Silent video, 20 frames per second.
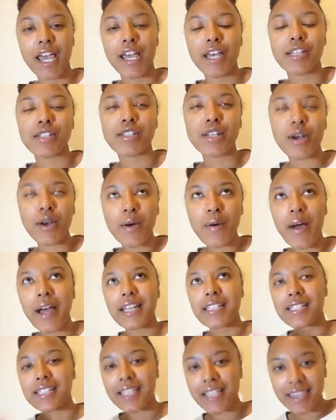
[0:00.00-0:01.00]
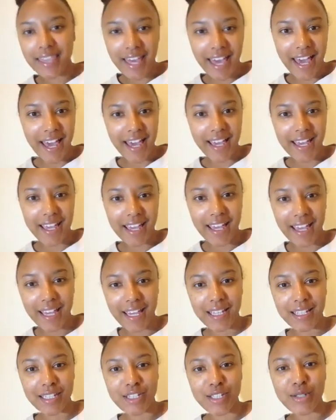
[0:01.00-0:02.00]
So I did that,
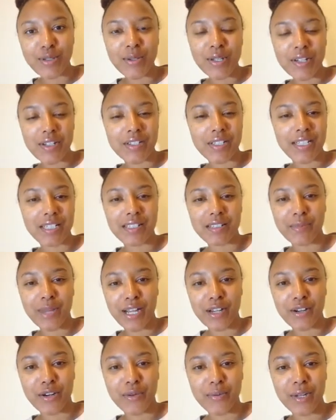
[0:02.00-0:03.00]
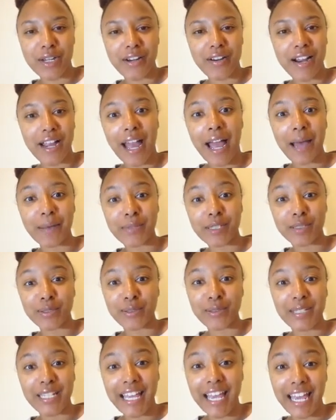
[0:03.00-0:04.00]
and 2 years into my career, I
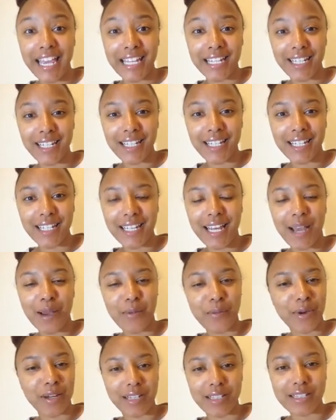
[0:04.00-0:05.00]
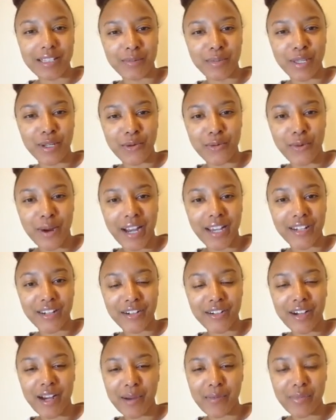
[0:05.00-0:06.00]
absolutely hated it. I wanted to be a
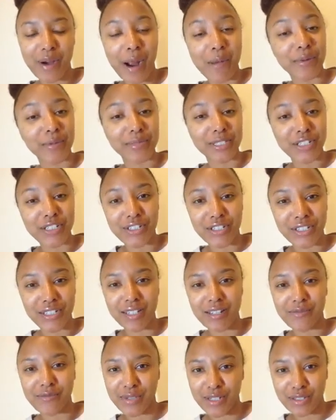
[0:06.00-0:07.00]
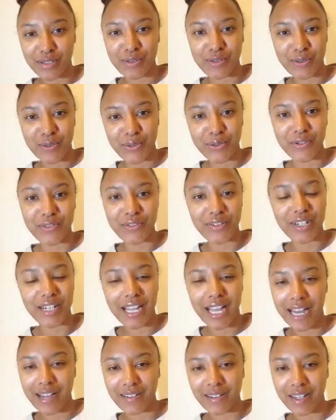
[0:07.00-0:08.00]
writer. I probably shouldn't have went to school for
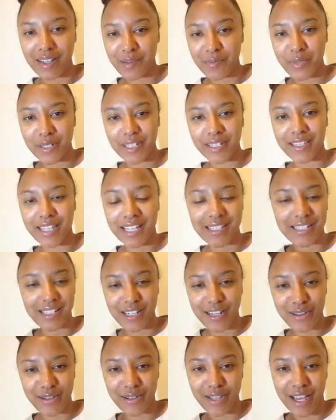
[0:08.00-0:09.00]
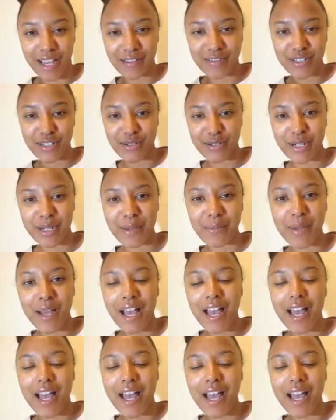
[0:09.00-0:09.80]
accounting, but that's another live stream.